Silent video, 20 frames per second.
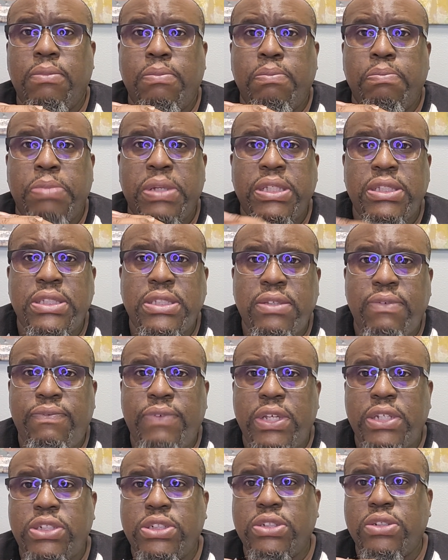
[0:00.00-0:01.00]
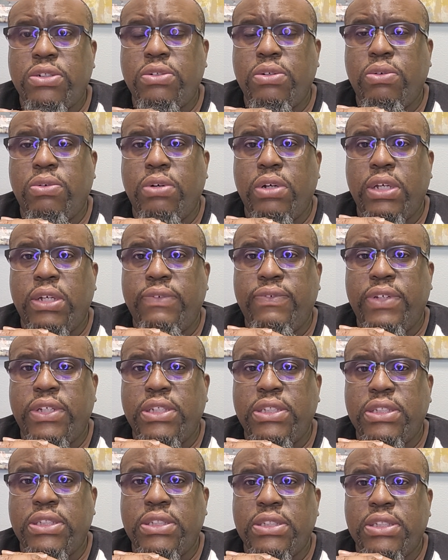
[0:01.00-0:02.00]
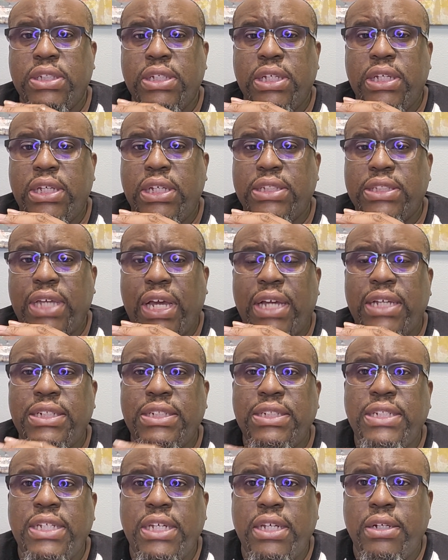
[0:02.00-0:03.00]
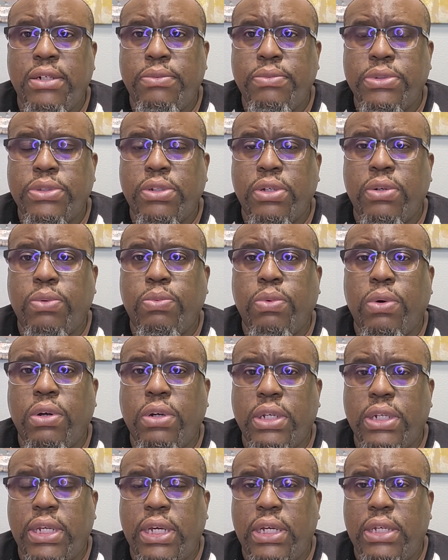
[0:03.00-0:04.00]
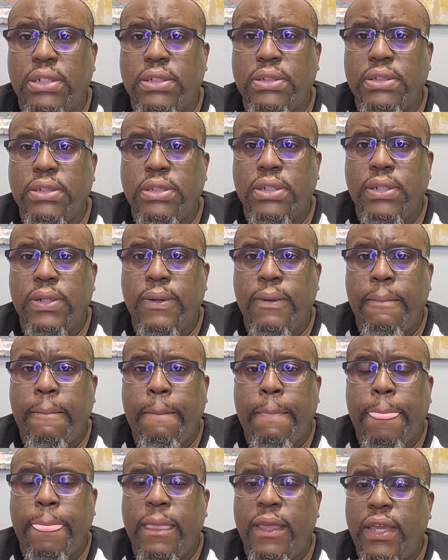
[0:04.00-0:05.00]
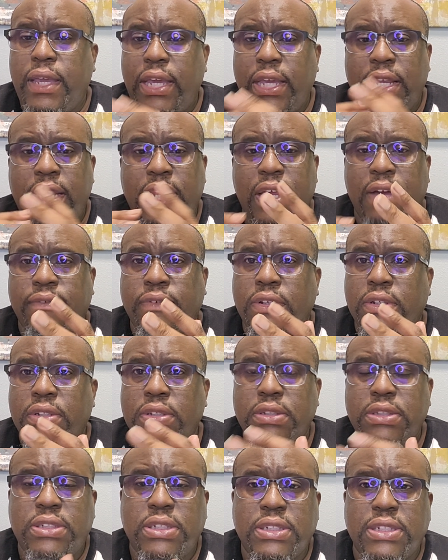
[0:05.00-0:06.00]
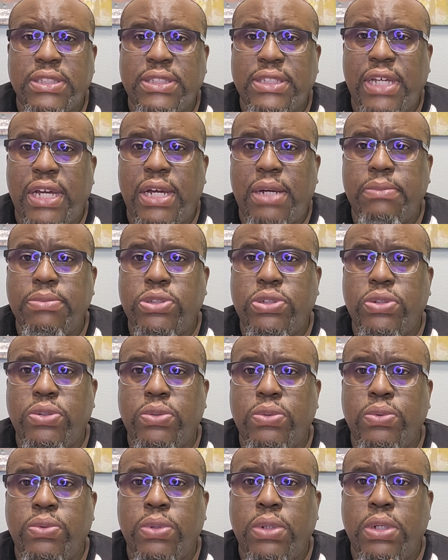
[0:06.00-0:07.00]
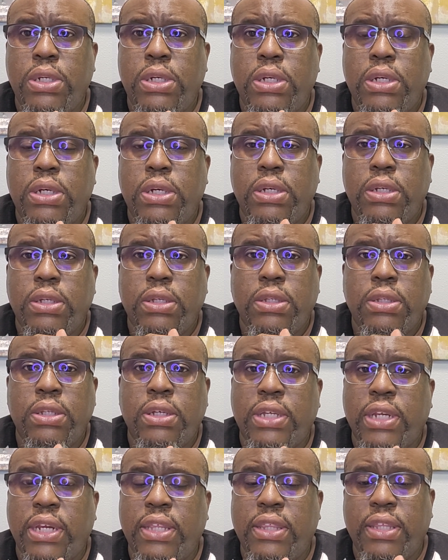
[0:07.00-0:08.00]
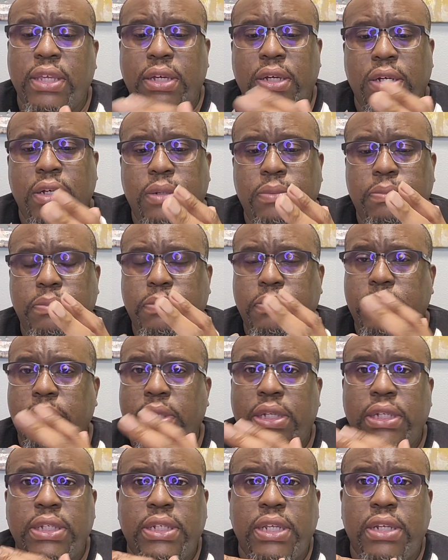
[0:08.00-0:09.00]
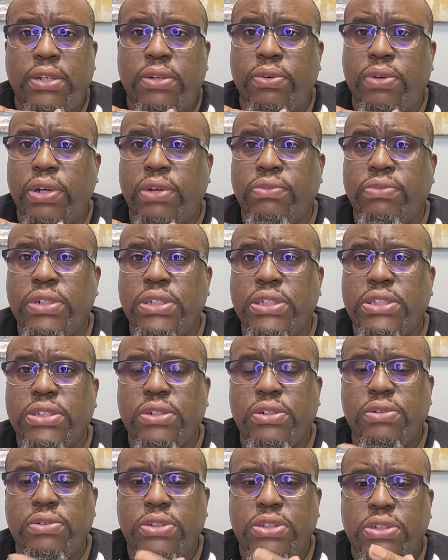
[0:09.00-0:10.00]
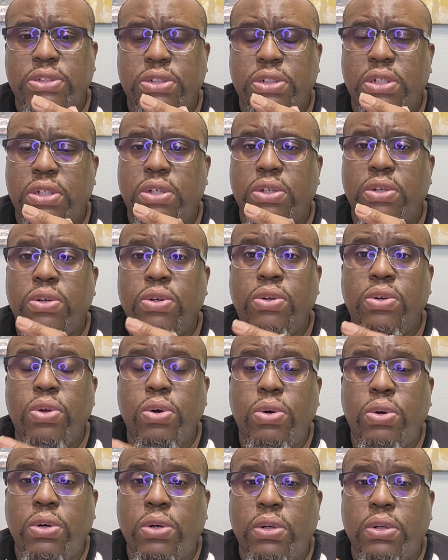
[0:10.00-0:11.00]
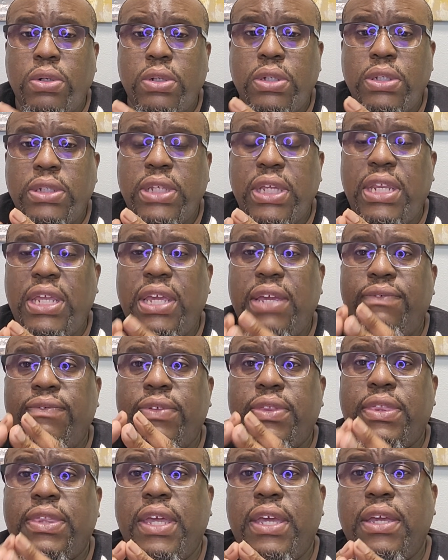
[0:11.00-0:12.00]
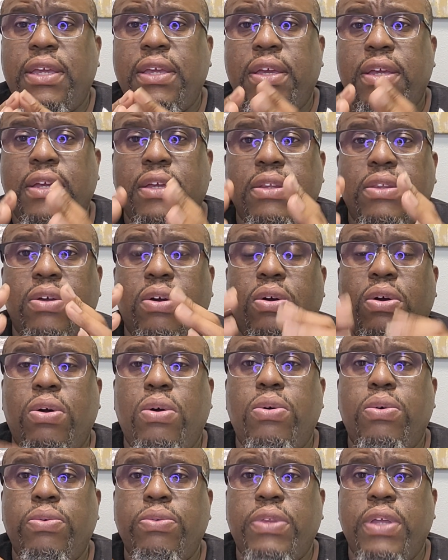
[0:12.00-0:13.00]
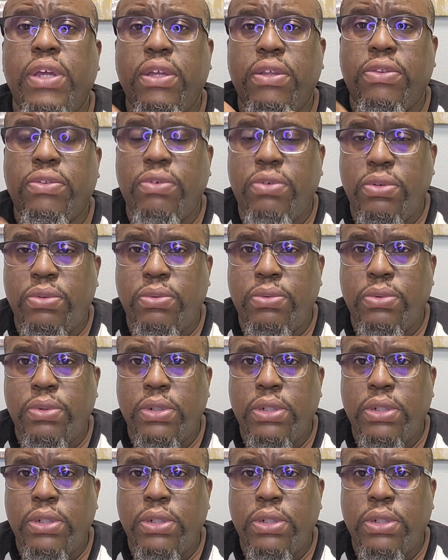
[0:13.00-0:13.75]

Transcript: business adventure or if his idea was going to work or not. He never took the time to look anything up. He didn't do any research, nor did he even think the whole thing through.